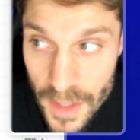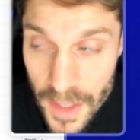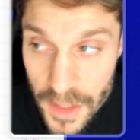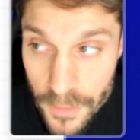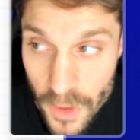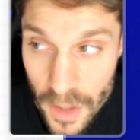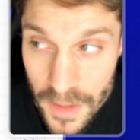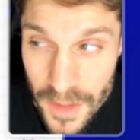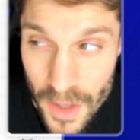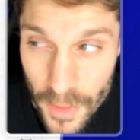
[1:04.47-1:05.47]
and you've got
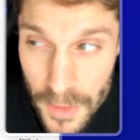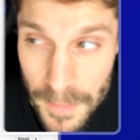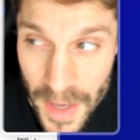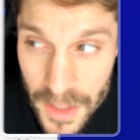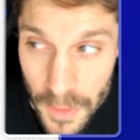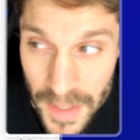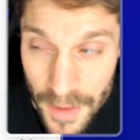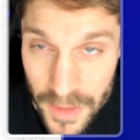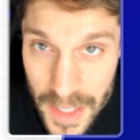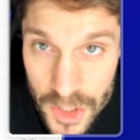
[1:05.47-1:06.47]
another menu, a
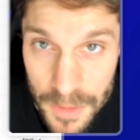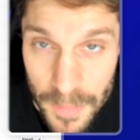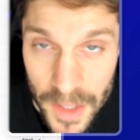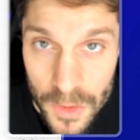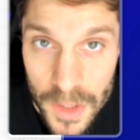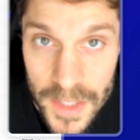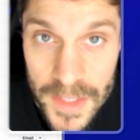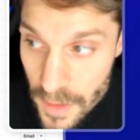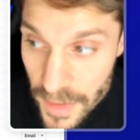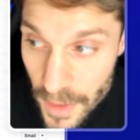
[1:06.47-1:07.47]
navigation menu.
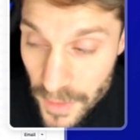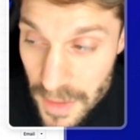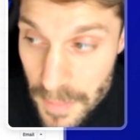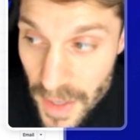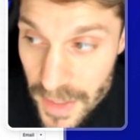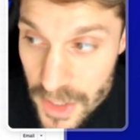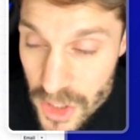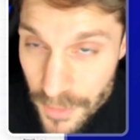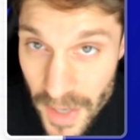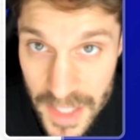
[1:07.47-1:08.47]
And now I can manage
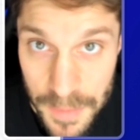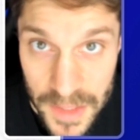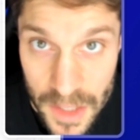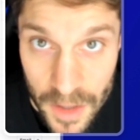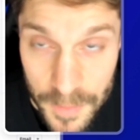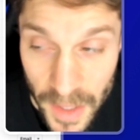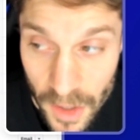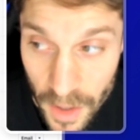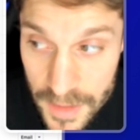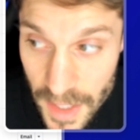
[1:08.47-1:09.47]
different aspects of my
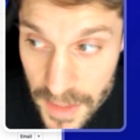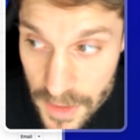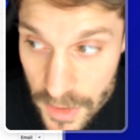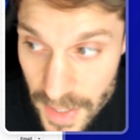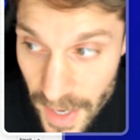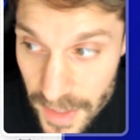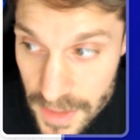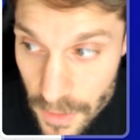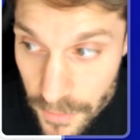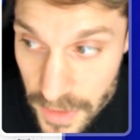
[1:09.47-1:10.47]
contacts, their tags,
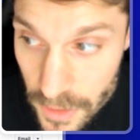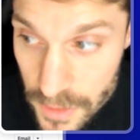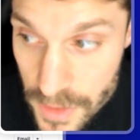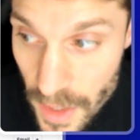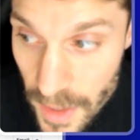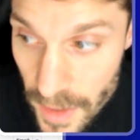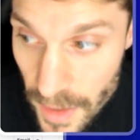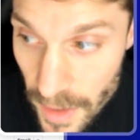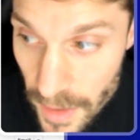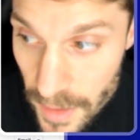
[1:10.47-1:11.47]
their fields,
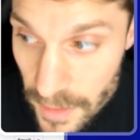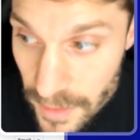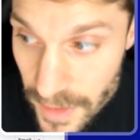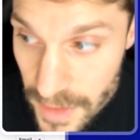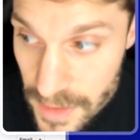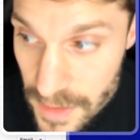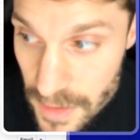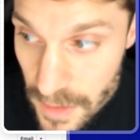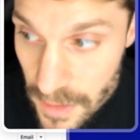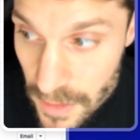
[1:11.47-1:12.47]

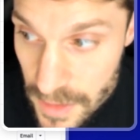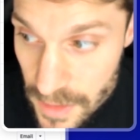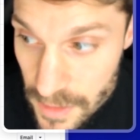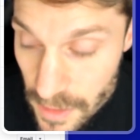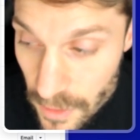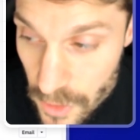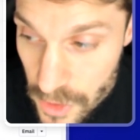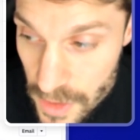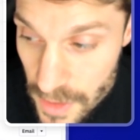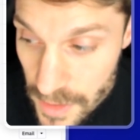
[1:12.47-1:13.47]
list
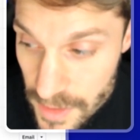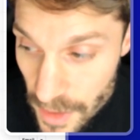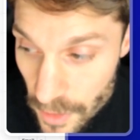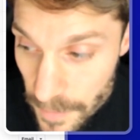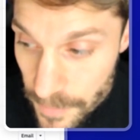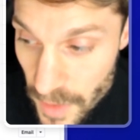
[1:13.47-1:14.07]
exclusion, etc.